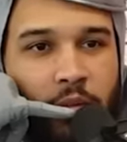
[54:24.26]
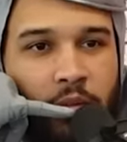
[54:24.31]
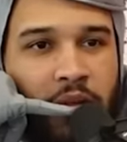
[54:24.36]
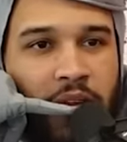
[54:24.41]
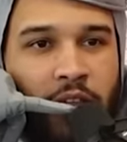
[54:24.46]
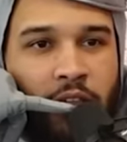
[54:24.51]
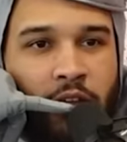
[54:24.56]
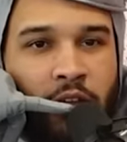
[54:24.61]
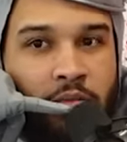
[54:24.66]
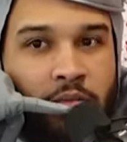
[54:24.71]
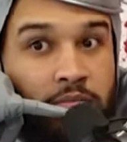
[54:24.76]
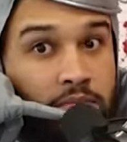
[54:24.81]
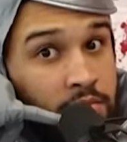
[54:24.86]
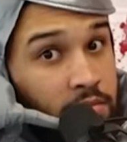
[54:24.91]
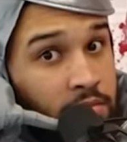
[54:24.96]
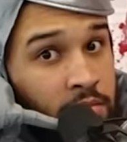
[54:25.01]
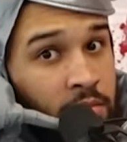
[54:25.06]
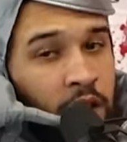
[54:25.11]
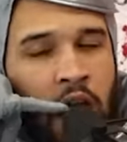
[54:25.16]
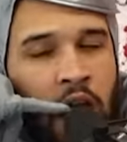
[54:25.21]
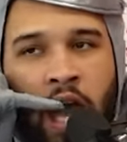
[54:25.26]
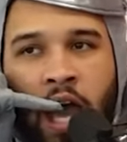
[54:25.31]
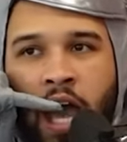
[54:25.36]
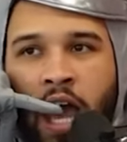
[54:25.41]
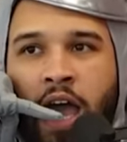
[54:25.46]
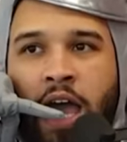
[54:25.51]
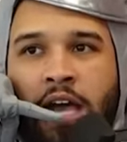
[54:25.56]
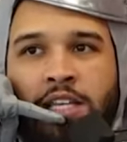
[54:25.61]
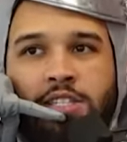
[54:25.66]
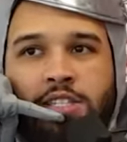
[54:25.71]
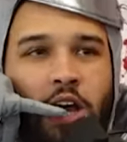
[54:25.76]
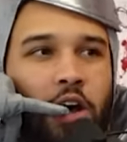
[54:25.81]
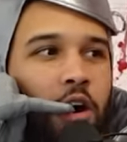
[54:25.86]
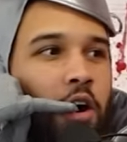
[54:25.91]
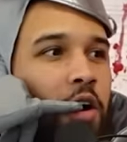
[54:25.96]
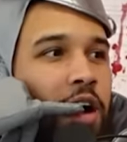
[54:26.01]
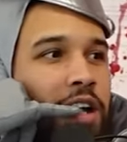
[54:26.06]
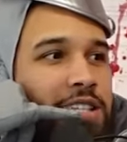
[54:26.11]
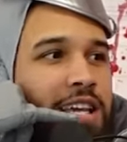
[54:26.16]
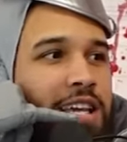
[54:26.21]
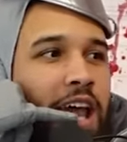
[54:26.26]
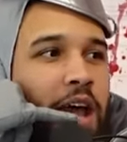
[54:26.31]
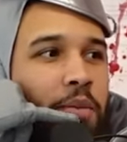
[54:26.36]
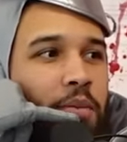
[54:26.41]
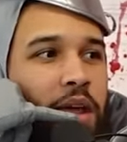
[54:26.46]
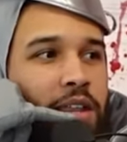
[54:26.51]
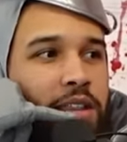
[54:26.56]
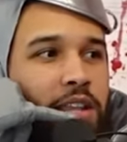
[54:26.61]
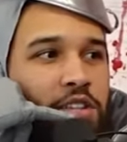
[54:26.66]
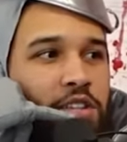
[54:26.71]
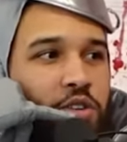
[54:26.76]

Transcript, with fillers: Me neither. And so, say I'm like this,